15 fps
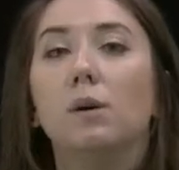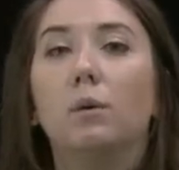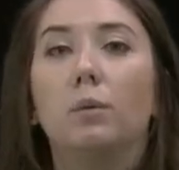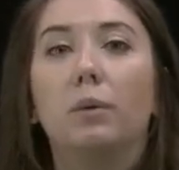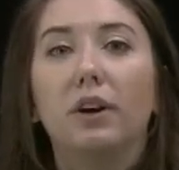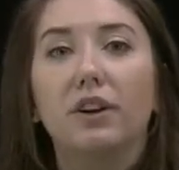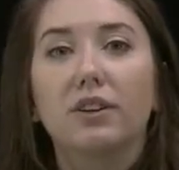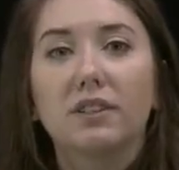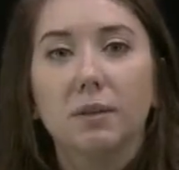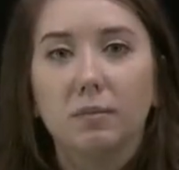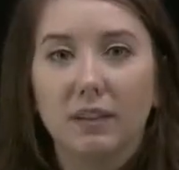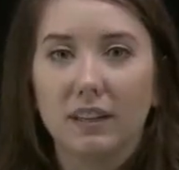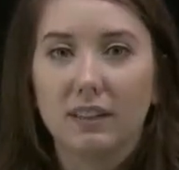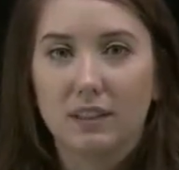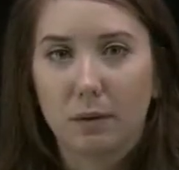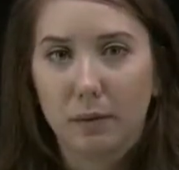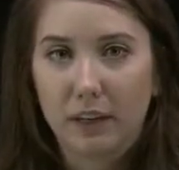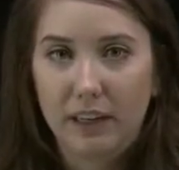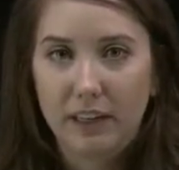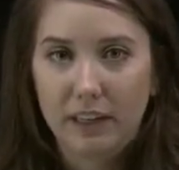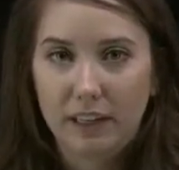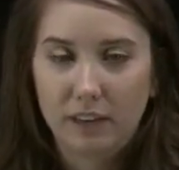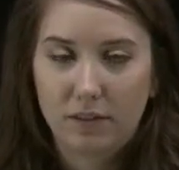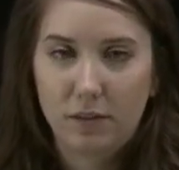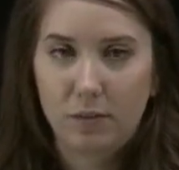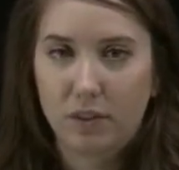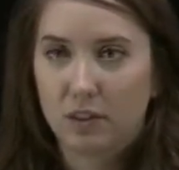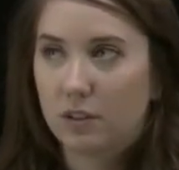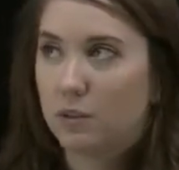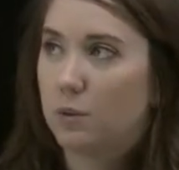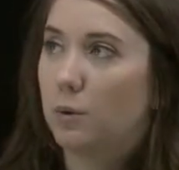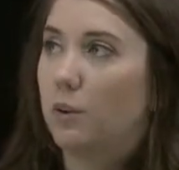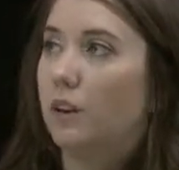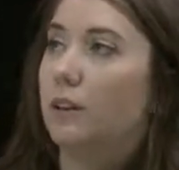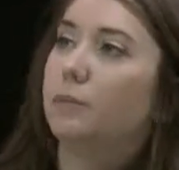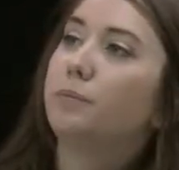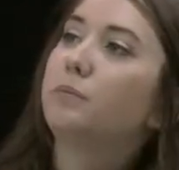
What are some things that we need to get from the store?